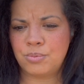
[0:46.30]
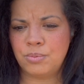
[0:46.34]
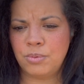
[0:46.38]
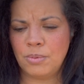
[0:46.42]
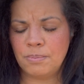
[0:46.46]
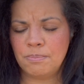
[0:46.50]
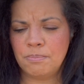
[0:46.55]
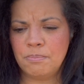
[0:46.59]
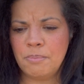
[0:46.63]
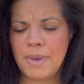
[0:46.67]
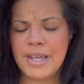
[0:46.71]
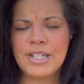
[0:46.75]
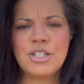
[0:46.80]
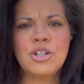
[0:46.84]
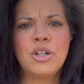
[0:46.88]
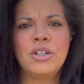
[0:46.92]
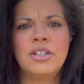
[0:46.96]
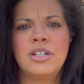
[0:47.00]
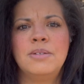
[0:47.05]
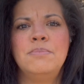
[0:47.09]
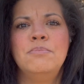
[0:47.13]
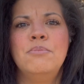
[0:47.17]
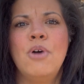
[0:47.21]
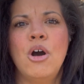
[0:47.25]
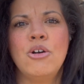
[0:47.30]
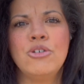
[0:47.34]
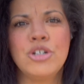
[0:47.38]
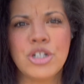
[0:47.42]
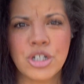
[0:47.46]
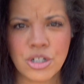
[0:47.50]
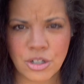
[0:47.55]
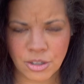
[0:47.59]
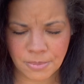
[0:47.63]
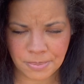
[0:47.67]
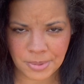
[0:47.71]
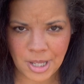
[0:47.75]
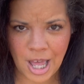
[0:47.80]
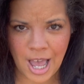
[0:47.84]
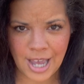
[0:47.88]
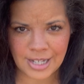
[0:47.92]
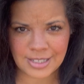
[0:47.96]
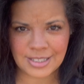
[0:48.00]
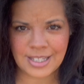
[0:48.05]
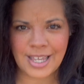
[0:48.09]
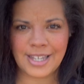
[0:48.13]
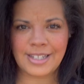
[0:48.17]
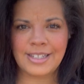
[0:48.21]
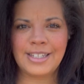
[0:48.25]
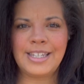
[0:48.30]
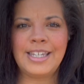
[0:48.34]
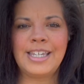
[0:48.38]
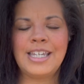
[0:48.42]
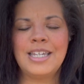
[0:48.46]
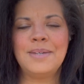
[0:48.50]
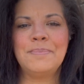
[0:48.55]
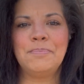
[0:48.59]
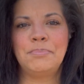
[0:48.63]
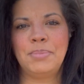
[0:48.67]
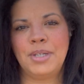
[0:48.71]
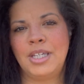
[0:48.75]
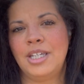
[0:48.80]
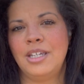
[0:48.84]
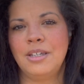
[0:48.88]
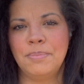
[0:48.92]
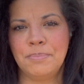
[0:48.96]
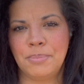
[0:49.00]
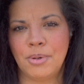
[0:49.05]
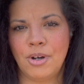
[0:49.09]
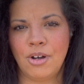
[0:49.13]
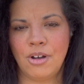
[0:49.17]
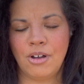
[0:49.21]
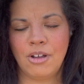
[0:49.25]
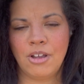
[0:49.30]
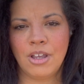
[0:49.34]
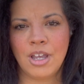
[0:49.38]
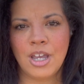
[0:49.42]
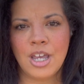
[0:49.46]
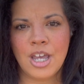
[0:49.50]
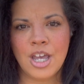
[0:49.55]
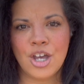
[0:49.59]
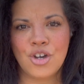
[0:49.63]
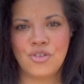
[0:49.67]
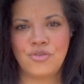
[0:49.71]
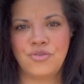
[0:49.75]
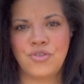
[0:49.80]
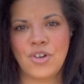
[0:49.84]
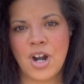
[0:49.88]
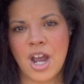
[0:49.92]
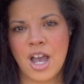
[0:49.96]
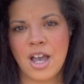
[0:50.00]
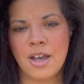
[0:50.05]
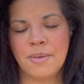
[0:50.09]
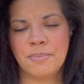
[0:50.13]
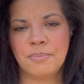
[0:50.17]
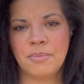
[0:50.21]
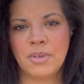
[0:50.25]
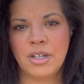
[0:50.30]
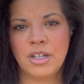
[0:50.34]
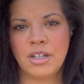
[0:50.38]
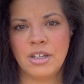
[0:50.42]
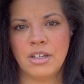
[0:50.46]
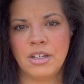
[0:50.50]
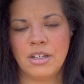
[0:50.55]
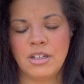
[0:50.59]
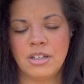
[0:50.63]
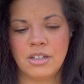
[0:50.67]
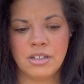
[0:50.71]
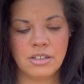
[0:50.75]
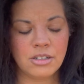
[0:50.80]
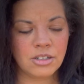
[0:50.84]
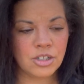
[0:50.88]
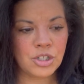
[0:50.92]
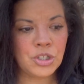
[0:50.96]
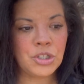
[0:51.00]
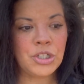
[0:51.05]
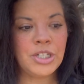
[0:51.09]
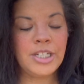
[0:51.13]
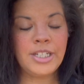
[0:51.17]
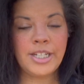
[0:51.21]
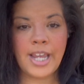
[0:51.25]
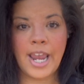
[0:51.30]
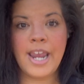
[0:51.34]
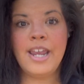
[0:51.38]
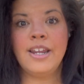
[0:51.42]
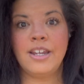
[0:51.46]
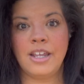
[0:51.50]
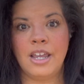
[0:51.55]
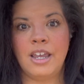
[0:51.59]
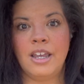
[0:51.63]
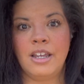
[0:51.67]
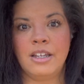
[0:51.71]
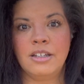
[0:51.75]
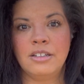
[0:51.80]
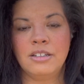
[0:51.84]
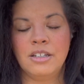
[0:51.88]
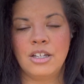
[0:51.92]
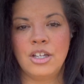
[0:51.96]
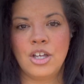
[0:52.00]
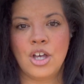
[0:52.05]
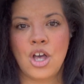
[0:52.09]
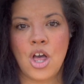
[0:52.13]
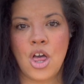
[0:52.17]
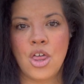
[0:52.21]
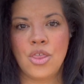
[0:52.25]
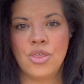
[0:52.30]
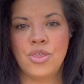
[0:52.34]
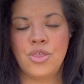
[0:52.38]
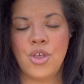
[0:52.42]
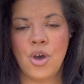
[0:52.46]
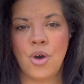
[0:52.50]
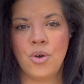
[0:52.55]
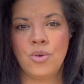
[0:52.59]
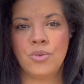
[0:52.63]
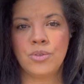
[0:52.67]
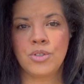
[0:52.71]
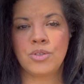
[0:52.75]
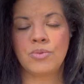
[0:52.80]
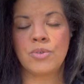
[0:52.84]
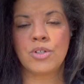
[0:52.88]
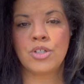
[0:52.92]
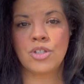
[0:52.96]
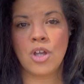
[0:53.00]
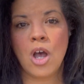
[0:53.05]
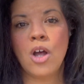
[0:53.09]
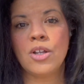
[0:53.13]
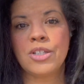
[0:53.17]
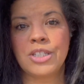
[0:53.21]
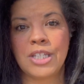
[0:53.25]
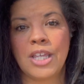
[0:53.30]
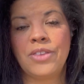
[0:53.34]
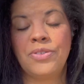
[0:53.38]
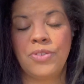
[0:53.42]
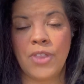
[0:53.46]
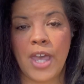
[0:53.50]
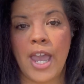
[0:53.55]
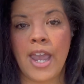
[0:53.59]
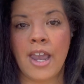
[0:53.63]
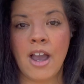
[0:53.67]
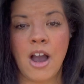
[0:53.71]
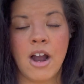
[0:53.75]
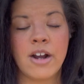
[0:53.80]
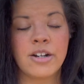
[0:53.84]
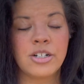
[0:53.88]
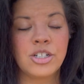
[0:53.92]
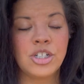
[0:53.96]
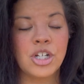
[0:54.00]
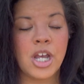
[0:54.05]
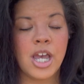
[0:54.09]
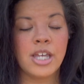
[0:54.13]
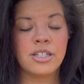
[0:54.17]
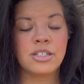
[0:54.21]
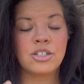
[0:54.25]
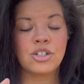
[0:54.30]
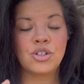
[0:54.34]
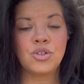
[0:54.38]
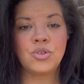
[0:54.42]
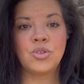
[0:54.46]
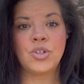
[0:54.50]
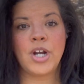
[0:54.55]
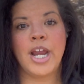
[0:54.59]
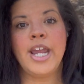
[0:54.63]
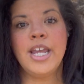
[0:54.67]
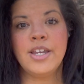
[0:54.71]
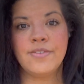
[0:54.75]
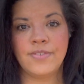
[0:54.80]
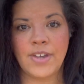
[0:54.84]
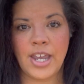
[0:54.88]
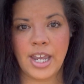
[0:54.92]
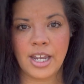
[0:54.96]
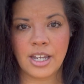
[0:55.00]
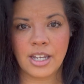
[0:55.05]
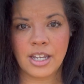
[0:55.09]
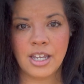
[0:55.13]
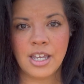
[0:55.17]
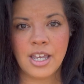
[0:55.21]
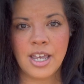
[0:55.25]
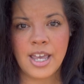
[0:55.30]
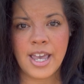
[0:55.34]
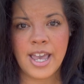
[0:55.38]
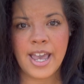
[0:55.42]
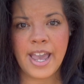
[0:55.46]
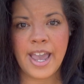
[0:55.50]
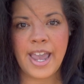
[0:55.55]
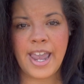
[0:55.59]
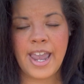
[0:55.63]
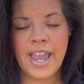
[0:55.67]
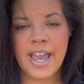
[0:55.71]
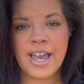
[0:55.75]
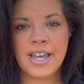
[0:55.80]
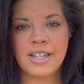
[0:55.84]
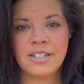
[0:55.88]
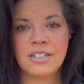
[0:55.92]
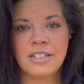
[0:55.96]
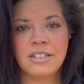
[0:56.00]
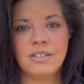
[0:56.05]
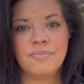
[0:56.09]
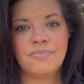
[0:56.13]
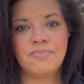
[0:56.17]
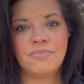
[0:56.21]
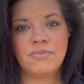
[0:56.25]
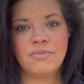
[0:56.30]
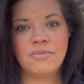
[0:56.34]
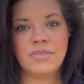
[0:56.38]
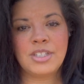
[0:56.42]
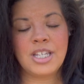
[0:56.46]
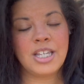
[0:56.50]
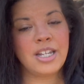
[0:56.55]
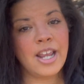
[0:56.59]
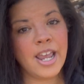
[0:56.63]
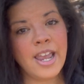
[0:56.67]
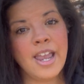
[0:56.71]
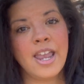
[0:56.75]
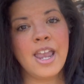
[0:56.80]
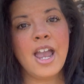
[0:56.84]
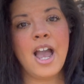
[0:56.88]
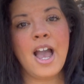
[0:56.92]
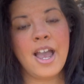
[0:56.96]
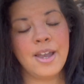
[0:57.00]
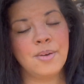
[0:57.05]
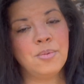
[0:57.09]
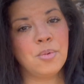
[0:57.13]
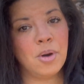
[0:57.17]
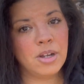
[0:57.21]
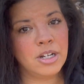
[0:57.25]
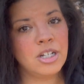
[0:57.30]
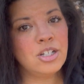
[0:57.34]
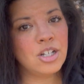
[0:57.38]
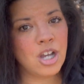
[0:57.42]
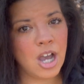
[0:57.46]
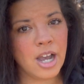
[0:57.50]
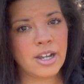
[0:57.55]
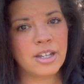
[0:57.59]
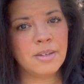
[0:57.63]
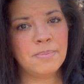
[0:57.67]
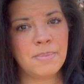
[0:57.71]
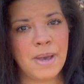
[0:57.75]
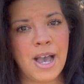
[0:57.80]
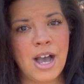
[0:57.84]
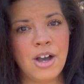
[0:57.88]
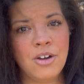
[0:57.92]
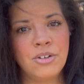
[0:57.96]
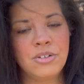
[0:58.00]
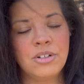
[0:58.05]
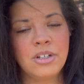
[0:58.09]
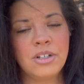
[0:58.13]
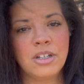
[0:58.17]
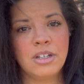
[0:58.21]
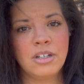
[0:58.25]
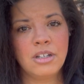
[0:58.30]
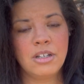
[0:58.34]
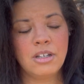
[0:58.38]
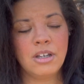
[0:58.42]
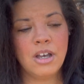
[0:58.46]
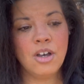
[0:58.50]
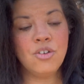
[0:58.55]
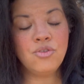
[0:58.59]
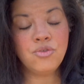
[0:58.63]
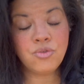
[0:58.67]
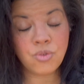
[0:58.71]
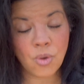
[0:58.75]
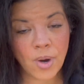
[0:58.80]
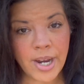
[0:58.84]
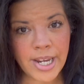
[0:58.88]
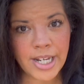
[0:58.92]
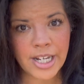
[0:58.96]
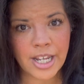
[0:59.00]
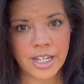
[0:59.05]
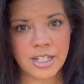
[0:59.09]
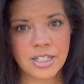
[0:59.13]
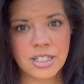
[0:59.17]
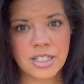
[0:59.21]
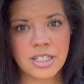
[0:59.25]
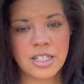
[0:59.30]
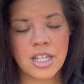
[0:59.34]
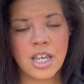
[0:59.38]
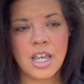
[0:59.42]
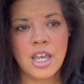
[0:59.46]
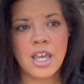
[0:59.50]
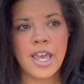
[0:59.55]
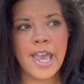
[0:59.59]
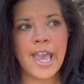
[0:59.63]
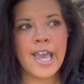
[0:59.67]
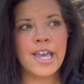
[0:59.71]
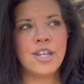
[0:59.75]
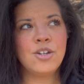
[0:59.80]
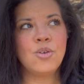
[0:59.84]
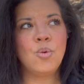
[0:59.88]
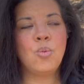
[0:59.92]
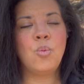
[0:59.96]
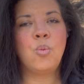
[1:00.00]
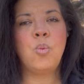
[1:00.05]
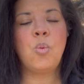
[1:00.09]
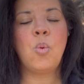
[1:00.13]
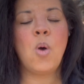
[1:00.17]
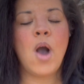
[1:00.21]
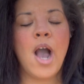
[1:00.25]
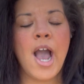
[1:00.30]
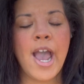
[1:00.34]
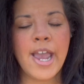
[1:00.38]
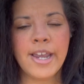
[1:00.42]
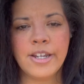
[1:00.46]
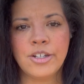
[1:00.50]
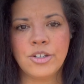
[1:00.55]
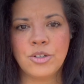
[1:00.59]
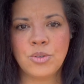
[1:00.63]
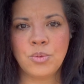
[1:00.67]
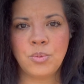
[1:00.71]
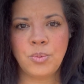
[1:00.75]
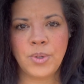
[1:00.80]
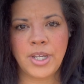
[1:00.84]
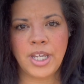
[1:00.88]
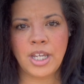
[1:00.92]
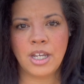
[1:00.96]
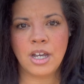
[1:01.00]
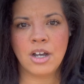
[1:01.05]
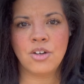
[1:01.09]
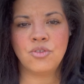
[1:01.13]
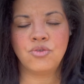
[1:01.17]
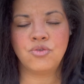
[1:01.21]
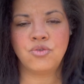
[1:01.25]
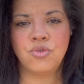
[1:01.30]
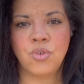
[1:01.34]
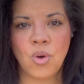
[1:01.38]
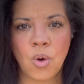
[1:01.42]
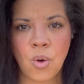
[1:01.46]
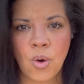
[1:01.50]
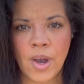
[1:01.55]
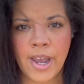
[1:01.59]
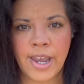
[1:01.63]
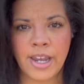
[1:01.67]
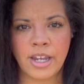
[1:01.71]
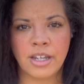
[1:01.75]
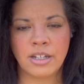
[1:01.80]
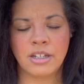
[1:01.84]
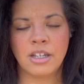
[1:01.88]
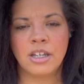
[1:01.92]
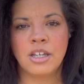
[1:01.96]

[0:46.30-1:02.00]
mental and emotional blocks that keep people from creating those results that they are just craving. And today I want to talk about avoidance and why do we avoid